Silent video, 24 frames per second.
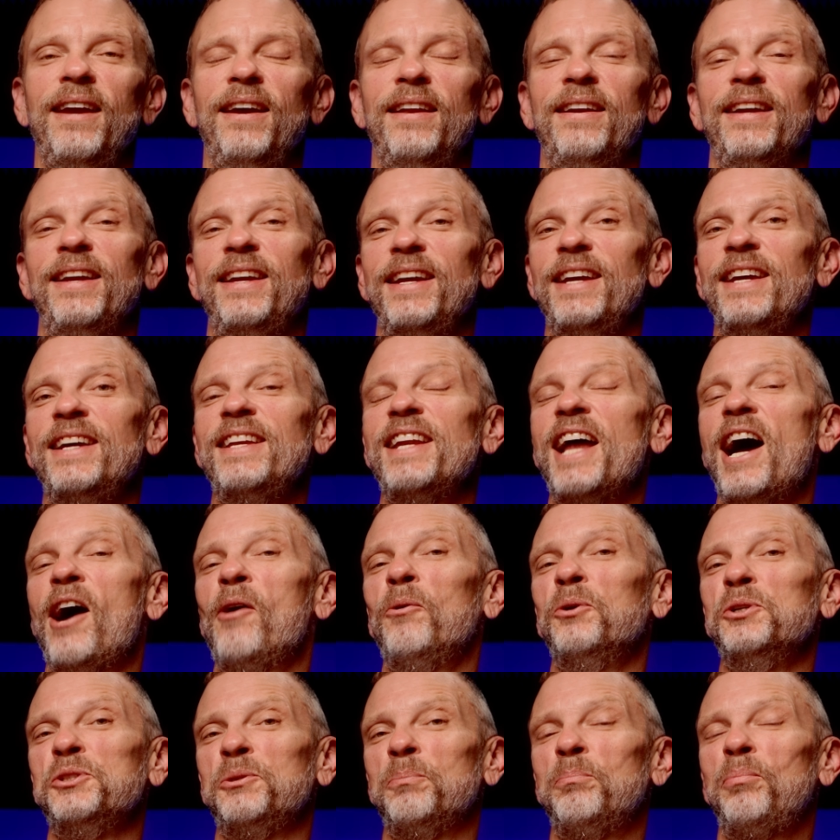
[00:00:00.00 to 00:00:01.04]
And again, I
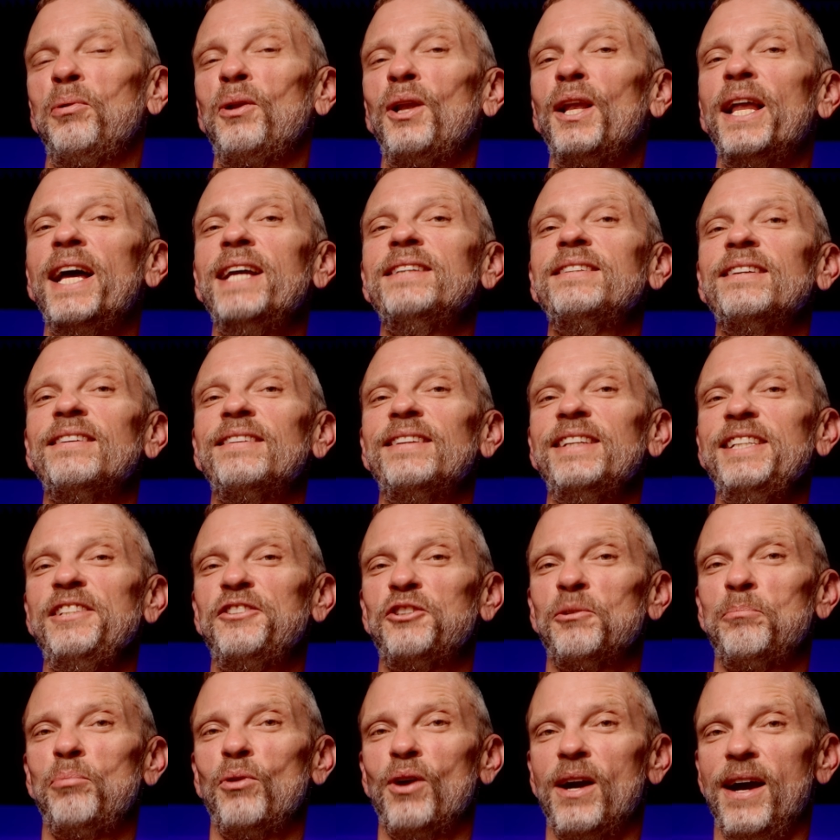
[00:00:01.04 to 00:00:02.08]
was pleasantly
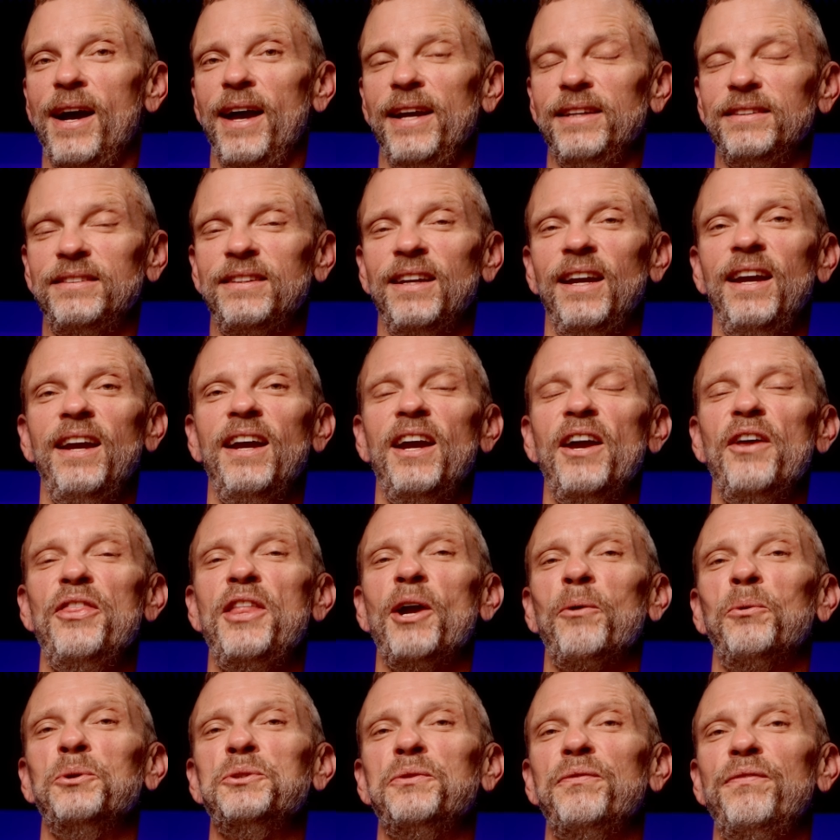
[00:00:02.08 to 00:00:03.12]
surprised.
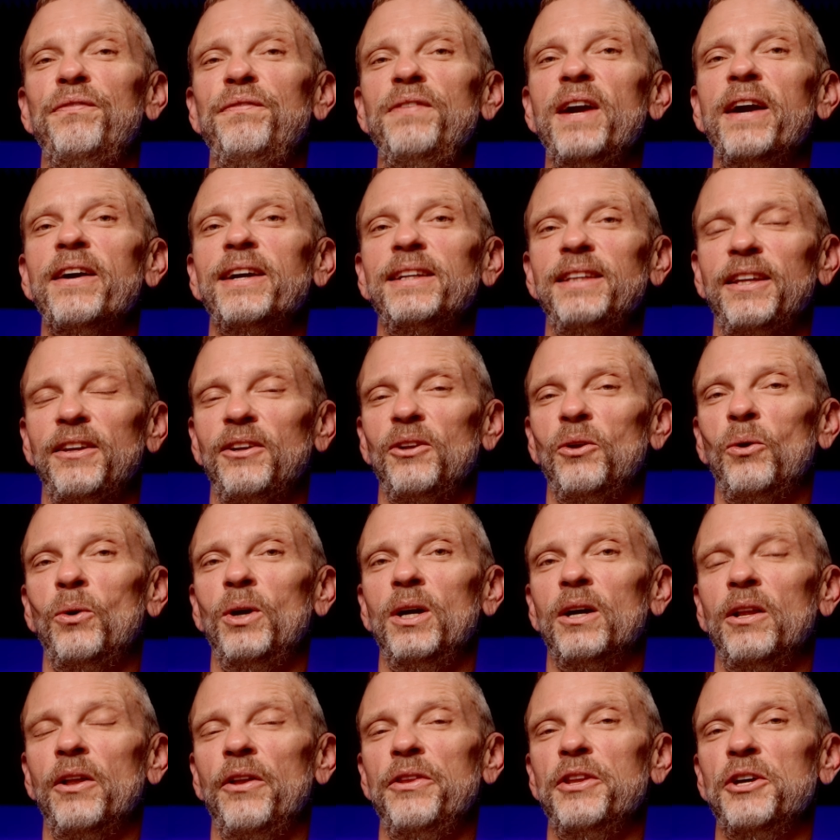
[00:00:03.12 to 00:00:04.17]
There was very little
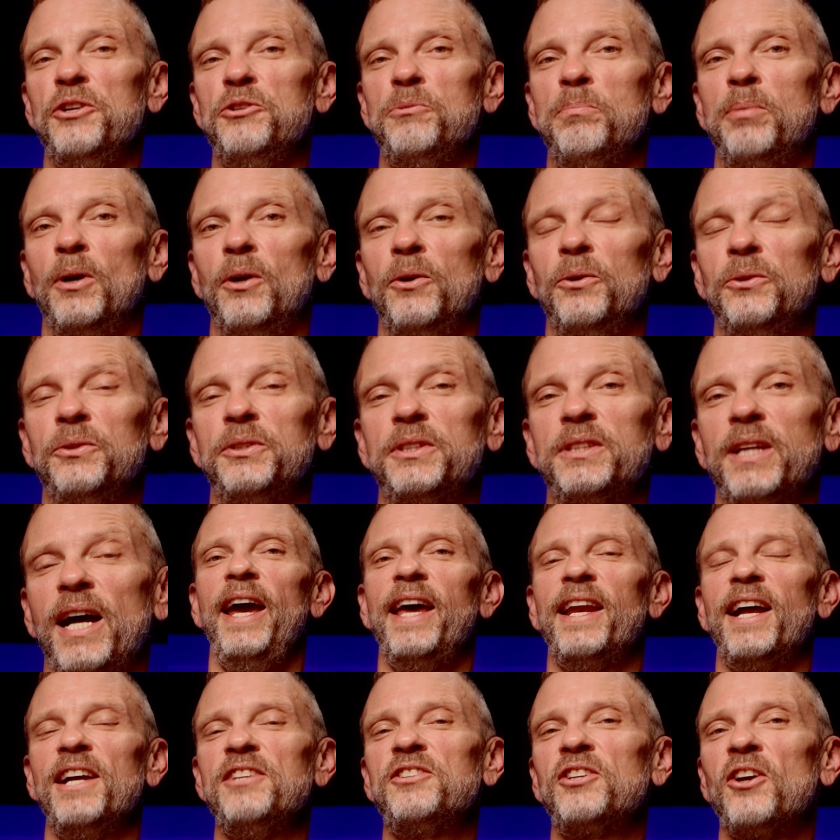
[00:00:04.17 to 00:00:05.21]
oil on those bolts,
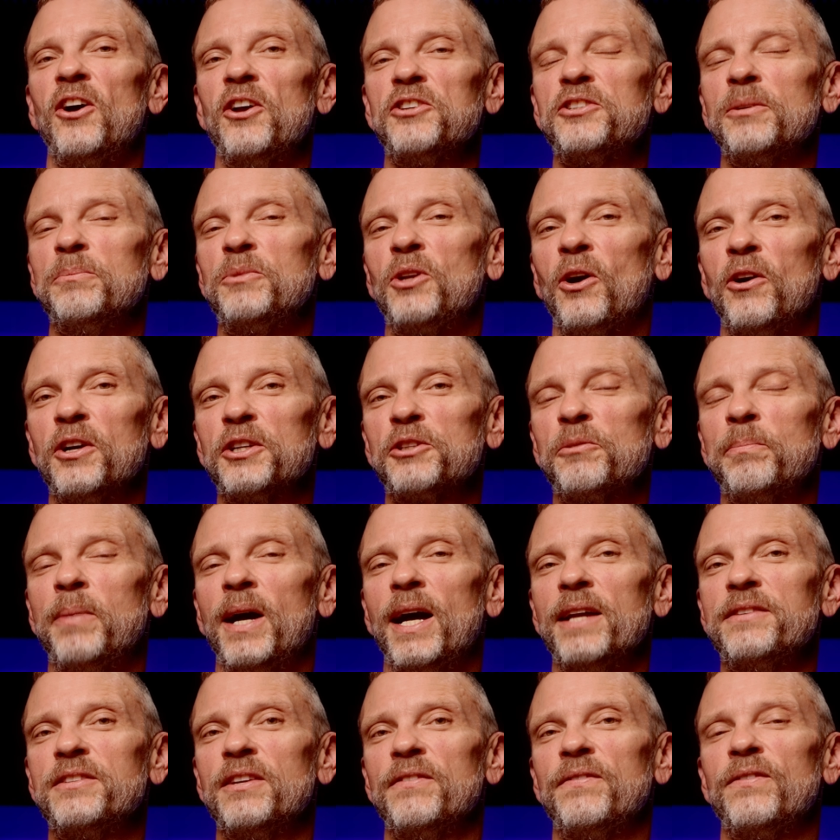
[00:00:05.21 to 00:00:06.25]
and I saw some dark
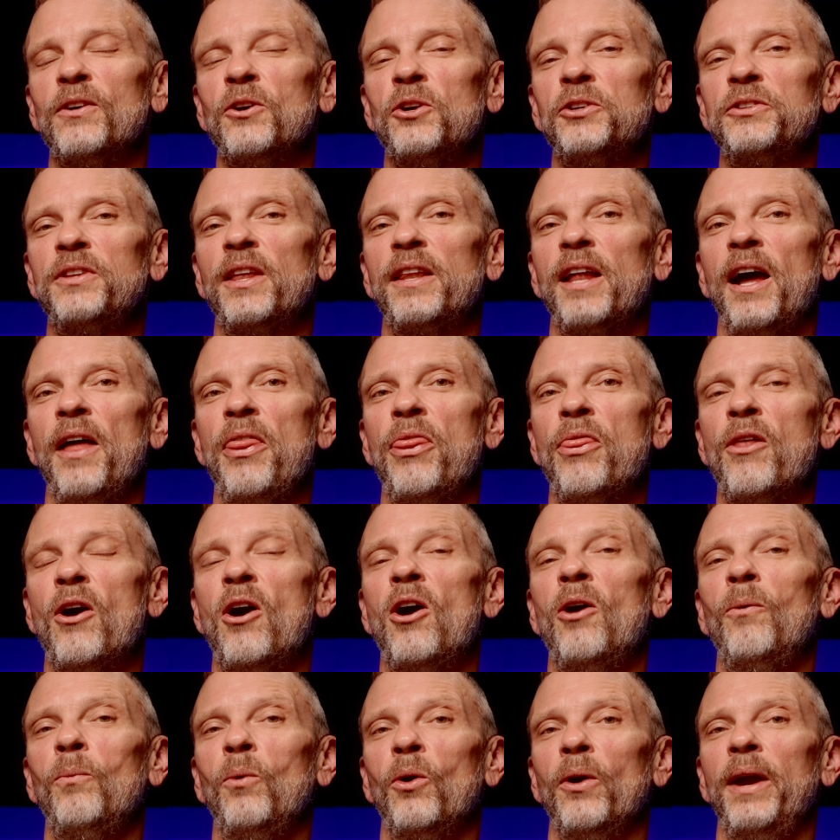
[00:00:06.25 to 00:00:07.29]
spots at first that I
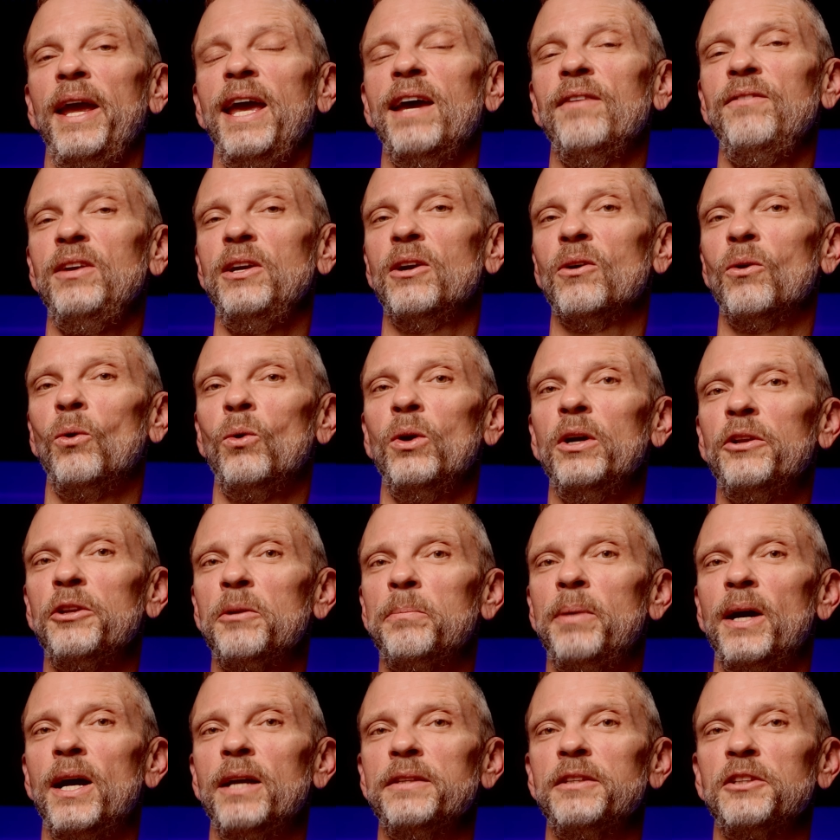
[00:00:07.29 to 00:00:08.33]
thought were heavier oil
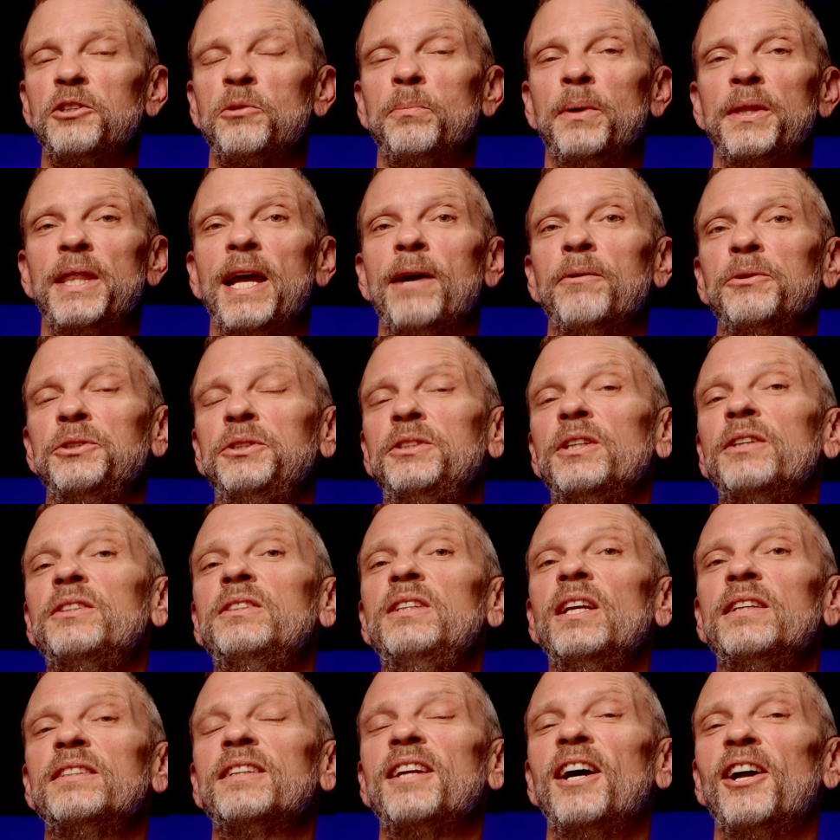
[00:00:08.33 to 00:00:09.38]
deposits, but that was just
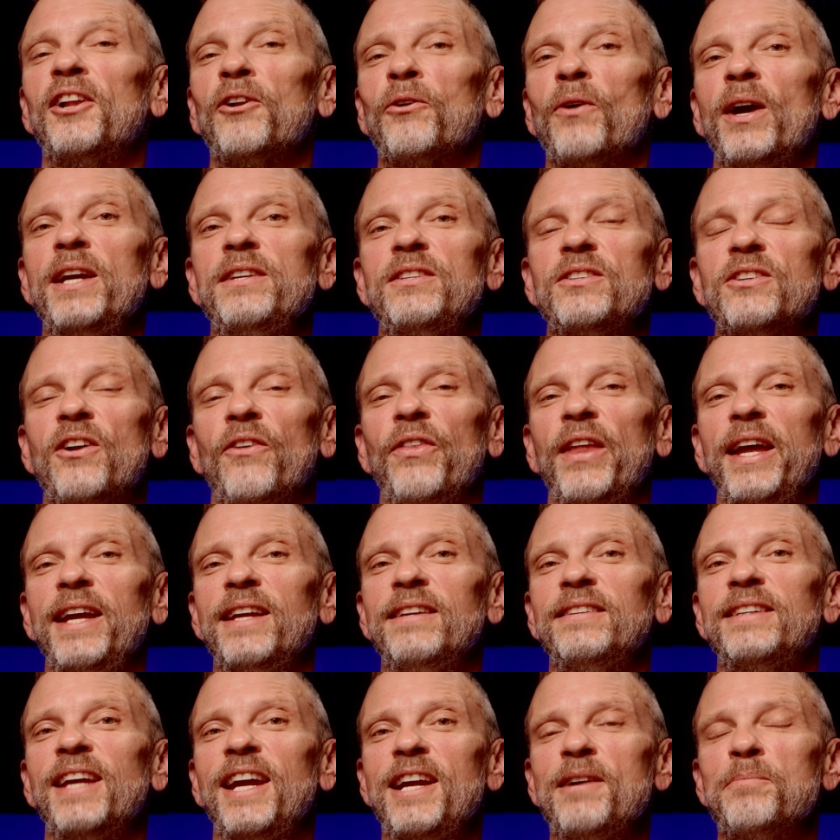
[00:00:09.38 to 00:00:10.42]
discoloration on the
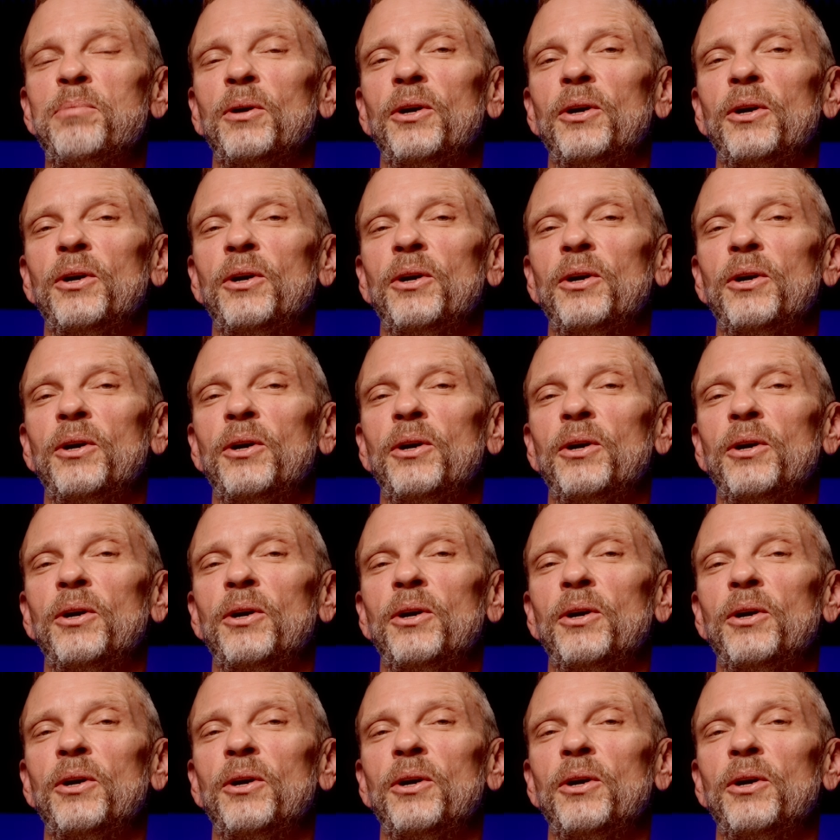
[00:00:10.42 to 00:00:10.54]
intake